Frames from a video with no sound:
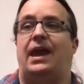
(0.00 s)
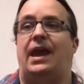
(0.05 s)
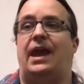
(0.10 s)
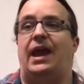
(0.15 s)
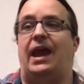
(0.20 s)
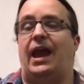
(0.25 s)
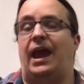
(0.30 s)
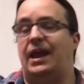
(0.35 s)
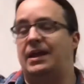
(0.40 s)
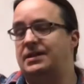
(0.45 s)

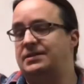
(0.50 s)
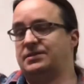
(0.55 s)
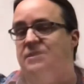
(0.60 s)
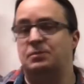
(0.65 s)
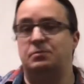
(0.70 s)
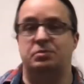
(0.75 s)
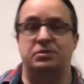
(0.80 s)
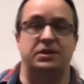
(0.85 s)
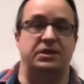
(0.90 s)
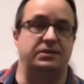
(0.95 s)
and it's
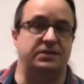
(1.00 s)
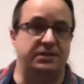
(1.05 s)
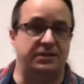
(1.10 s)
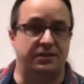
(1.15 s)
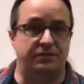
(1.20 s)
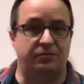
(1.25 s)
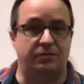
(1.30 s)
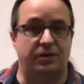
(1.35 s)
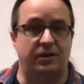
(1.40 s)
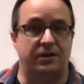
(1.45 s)
completely
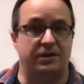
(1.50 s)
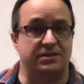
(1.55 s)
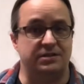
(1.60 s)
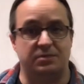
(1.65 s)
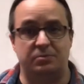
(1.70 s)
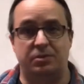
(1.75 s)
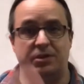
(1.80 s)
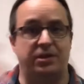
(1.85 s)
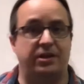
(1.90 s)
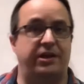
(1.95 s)
different, and it's
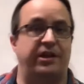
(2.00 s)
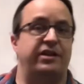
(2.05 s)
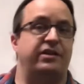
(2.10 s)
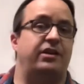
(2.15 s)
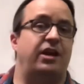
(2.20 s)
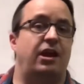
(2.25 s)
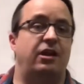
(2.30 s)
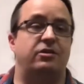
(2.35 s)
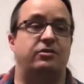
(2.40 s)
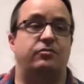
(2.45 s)
completely out of
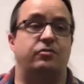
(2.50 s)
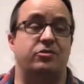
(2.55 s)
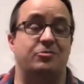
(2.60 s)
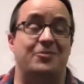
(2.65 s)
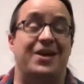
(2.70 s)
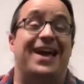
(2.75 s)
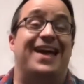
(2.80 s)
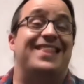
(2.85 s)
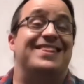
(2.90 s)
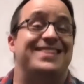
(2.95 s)
character for them,
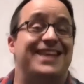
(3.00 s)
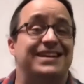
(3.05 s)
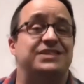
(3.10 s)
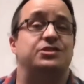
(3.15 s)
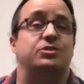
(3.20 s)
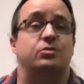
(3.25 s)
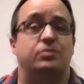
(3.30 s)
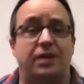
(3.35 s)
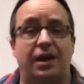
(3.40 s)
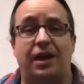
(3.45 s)
that's
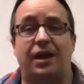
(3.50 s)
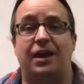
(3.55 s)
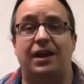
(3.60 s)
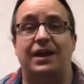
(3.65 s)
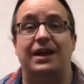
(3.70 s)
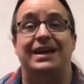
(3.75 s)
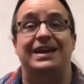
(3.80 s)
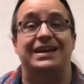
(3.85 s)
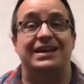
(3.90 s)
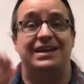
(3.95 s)
okay.
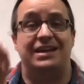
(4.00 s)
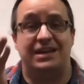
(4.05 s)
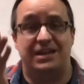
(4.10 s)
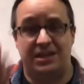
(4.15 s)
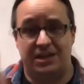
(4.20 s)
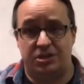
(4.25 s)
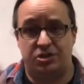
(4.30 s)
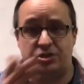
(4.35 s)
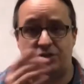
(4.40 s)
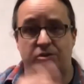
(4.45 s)

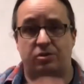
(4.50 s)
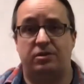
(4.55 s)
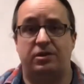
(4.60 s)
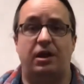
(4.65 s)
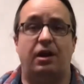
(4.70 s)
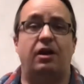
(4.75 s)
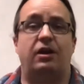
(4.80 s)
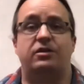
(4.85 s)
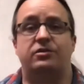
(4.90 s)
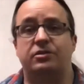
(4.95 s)
It's your
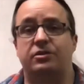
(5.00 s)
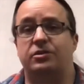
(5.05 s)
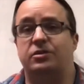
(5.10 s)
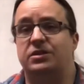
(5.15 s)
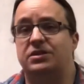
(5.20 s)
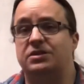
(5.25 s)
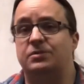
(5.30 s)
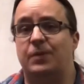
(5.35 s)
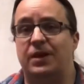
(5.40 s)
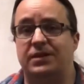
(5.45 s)
character, you get
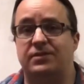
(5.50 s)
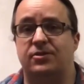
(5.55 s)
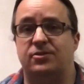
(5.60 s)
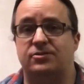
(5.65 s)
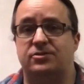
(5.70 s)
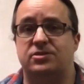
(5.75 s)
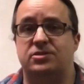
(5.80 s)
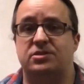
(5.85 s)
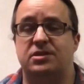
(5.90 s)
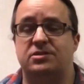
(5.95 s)
to make those
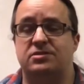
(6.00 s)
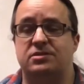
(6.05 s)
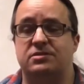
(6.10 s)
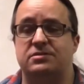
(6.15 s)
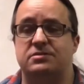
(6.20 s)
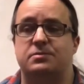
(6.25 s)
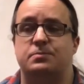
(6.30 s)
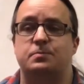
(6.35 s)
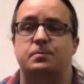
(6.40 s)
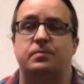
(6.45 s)

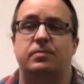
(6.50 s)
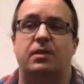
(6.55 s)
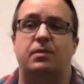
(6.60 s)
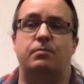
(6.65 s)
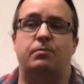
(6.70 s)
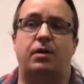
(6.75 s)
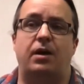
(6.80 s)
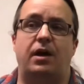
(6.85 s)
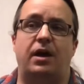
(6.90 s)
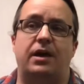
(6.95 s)
decisions.
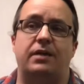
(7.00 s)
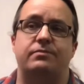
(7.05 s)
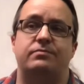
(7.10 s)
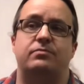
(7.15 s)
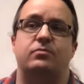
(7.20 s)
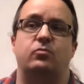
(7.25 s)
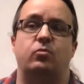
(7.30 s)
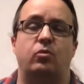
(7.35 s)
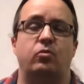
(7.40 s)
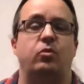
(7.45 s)
But
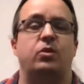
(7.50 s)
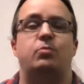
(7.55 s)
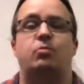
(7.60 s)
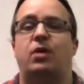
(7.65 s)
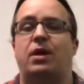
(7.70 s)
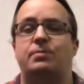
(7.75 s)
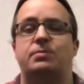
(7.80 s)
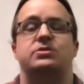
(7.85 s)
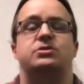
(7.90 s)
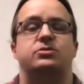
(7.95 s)
when we
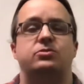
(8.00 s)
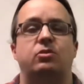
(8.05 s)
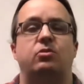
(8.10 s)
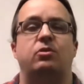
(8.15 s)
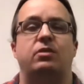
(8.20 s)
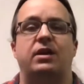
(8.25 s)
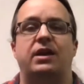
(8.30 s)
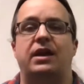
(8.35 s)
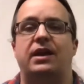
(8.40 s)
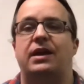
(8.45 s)
prep a
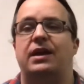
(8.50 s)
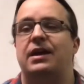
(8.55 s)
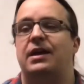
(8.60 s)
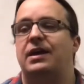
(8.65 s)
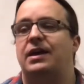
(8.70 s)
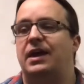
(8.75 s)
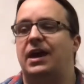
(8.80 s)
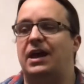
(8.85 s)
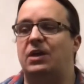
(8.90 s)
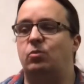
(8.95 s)
story
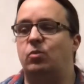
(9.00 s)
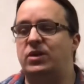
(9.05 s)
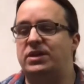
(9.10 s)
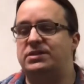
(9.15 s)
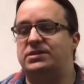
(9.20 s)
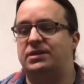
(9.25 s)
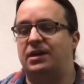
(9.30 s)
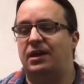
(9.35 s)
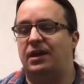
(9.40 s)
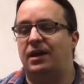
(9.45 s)
and we
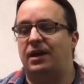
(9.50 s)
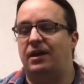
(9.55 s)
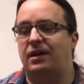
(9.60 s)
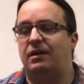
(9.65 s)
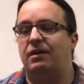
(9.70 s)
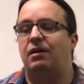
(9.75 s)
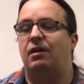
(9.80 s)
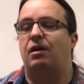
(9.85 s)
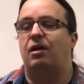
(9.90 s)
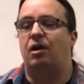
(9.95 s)
say,
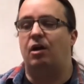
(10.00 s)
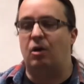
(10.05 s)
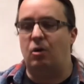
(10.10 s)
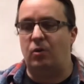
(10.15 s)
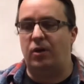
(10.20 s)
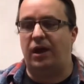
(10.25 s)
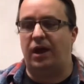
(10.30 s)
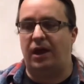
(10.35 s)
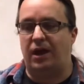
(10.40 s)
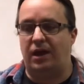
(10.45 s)

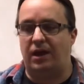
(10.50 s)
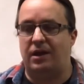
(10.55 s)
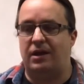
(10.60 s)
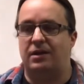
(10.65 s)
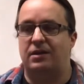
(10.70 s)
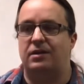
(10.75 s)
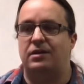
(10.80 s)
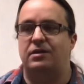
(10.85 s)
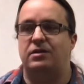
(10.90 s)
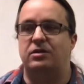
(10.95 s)
okay,
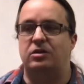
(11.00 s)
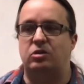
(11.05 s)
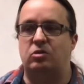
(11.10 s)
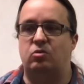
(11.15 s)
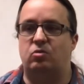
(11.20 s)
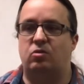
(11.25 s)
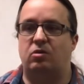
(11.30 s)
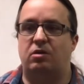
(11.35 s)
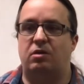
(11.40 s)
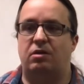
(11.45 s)

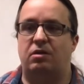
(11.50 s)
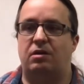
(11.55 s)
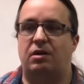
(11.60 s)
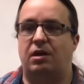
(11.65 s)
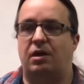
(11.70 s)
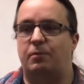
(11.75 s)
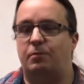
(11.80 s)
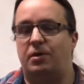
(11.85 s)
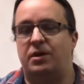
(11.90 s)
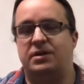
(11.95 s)
you're a
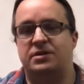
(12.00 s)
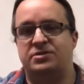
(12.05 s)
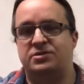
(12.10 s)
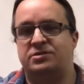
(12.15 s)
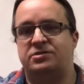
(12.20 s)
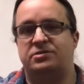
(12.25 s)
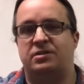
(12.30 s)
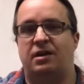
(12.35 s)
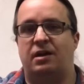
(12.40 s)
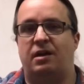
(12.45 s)

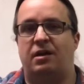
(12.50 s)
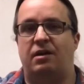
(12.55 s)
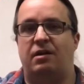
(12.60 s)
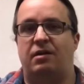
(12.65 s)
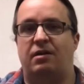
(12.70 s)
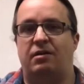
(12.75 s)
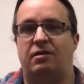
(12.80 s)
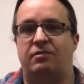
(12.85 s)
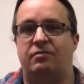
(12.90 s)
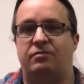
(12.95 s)
bunch
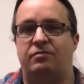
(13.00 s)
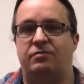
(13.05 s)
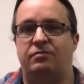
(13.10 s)
of,